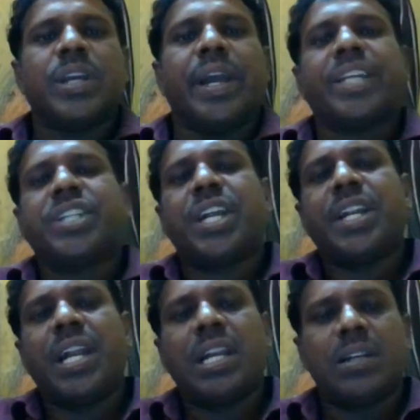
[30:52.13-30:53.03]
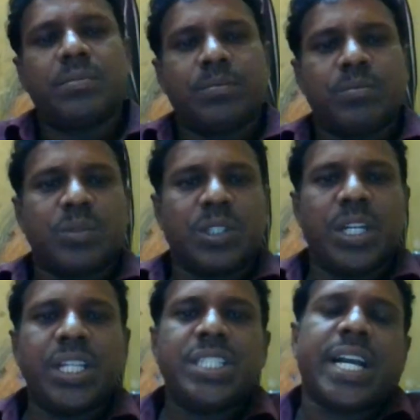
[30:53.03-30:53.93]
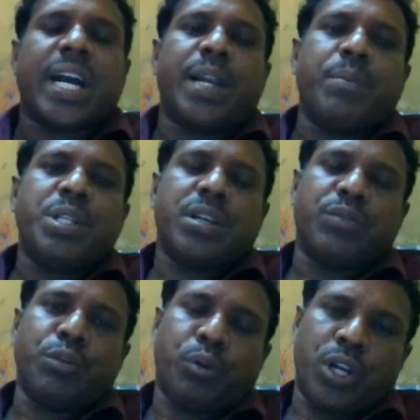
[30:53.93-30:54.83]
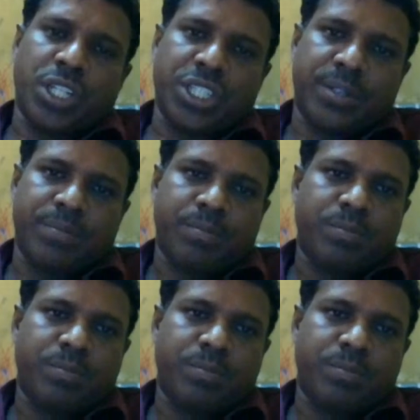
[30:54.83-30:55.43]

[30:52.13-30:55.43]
external diseconomies of the production.